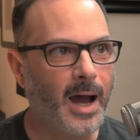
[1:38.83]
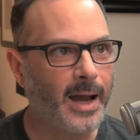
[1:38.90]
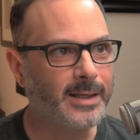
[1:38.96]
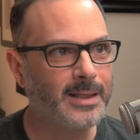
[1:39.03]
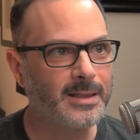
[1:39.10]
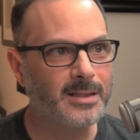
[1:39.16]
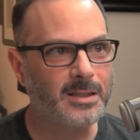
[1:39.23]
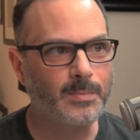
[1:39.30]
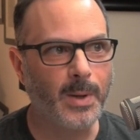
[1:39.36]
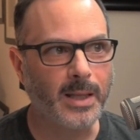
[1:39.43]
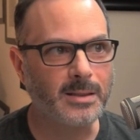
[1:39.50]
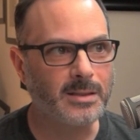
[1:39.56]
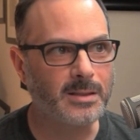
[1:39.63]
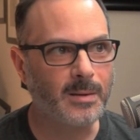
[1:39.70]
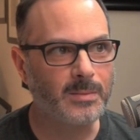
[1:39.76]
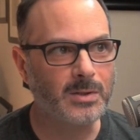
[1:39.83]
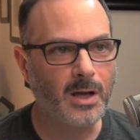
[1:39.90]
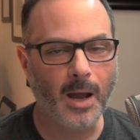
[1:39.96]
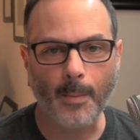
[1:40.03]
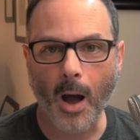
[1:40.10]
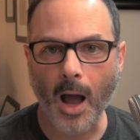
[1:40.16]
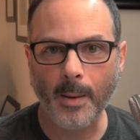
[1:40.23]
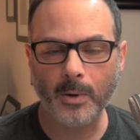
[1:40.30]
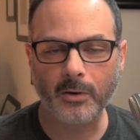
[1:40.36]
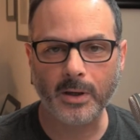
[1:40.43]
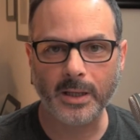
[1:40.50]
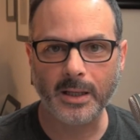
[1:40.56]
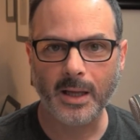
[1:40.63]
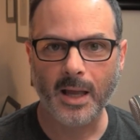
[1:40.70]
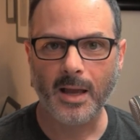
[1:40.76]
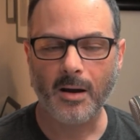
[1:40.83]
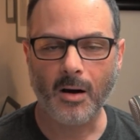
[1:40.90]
I need to spend some time, hi Marie,